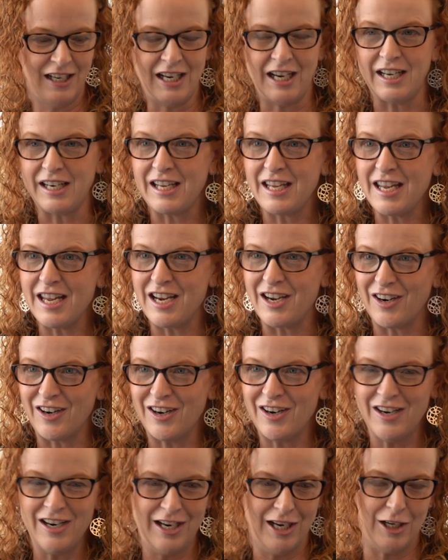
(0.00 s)
cut
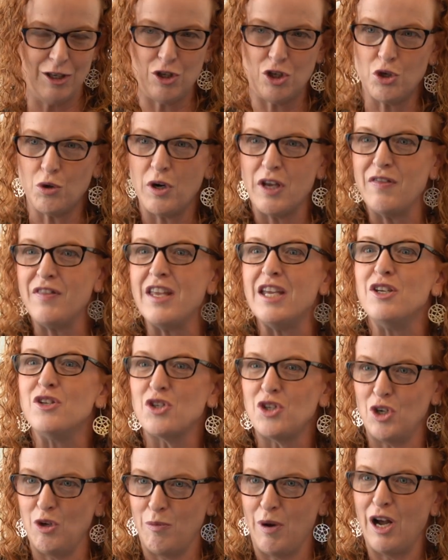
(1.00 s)
here and join
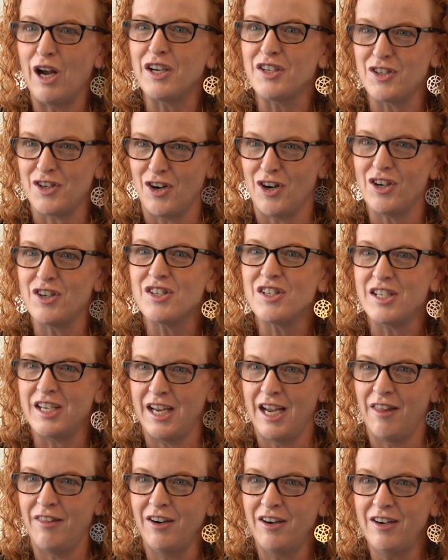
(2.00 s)
these two box cars
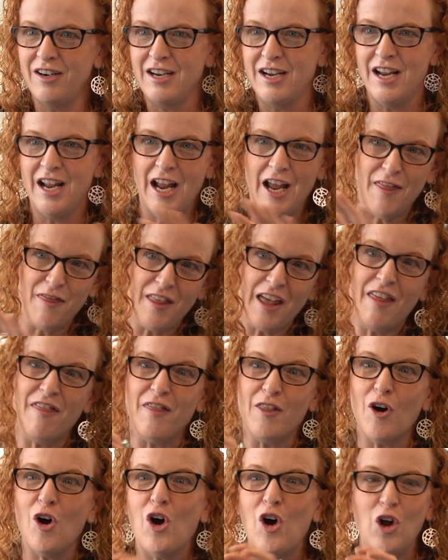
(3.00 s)
together, and
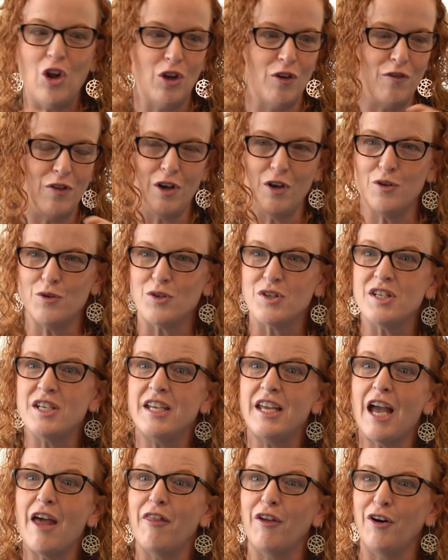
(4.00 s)
then the, all of those
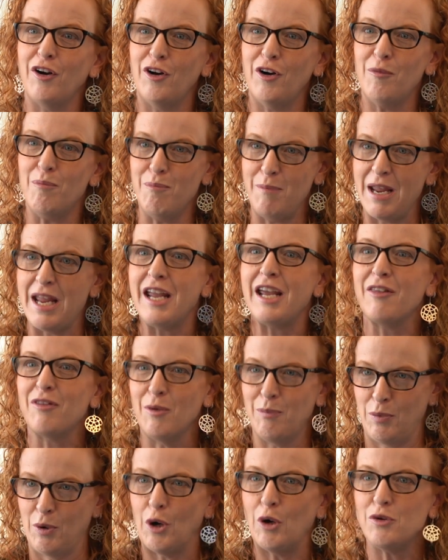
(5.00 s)
together make
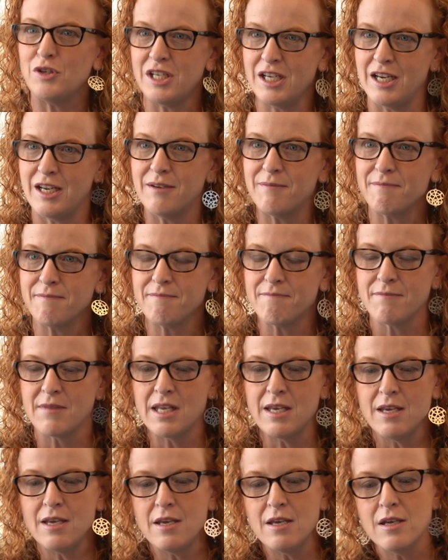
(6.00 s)
the protein.
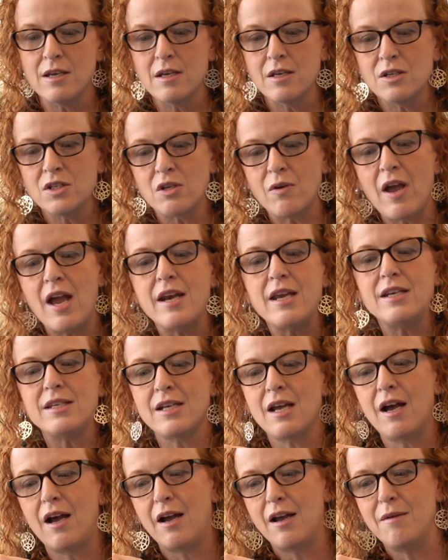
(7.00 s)
So
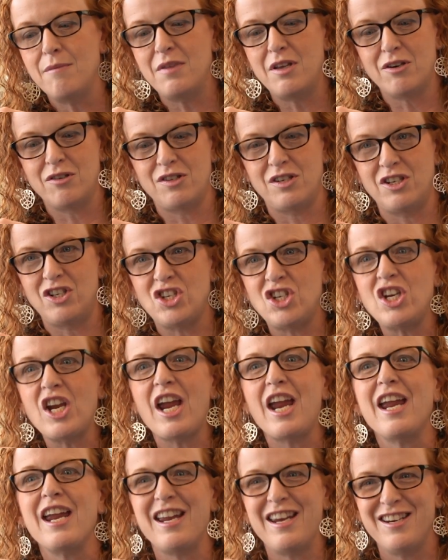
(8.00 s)
anytime there's a
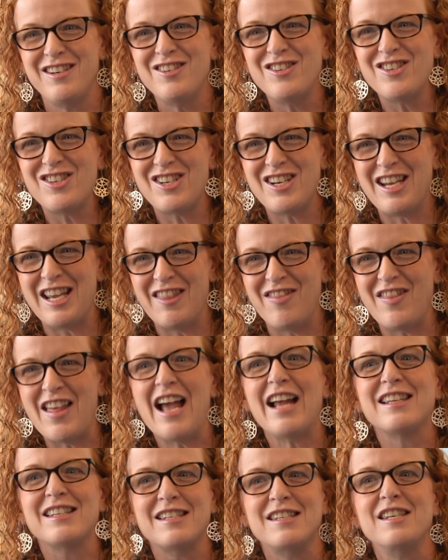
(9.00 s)
change in
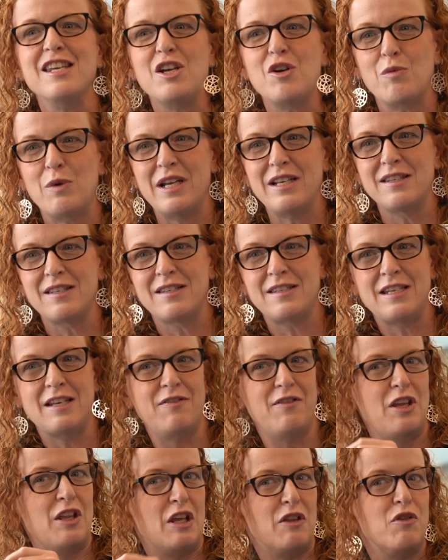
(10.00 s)
that sequence,
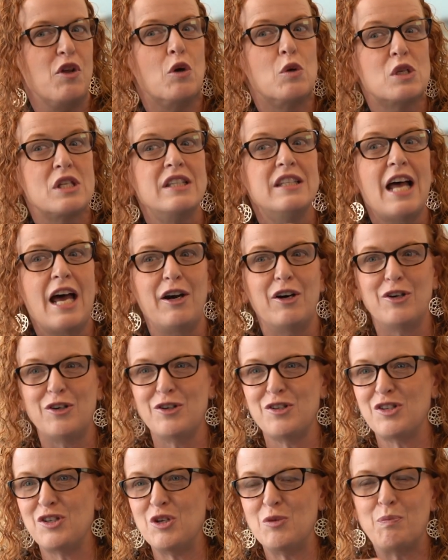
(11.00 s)
in, in, those
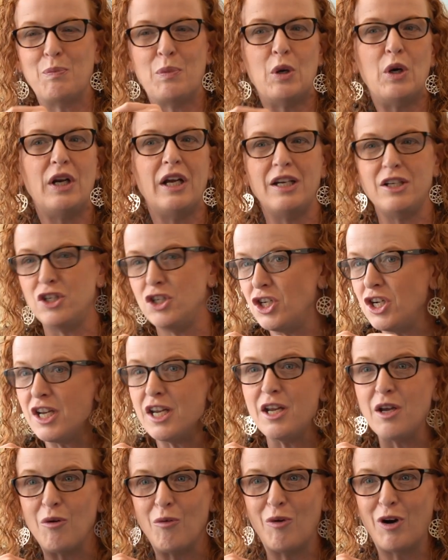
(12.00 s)
letters, you put a
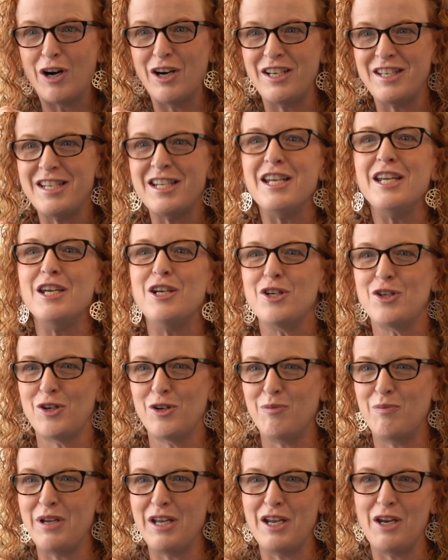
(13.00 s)
G where a T
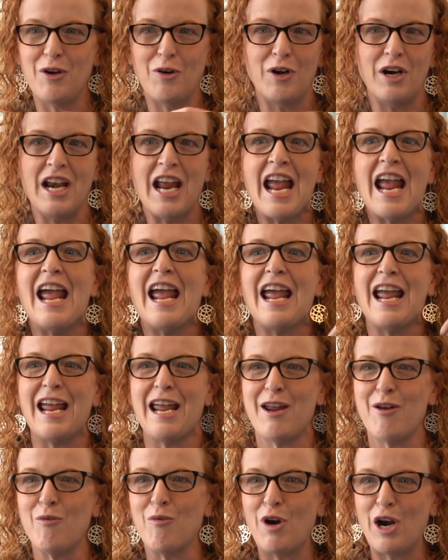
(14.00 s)
should be, or an
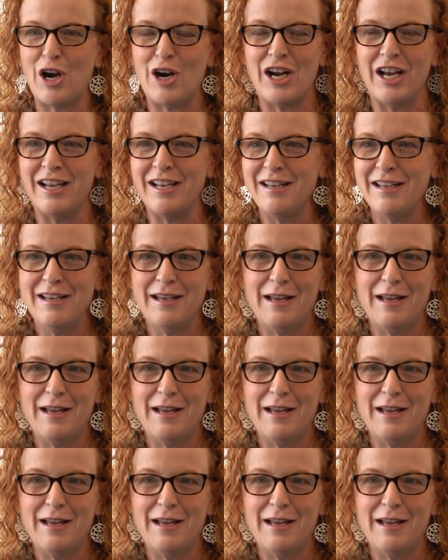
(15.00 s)
A where a,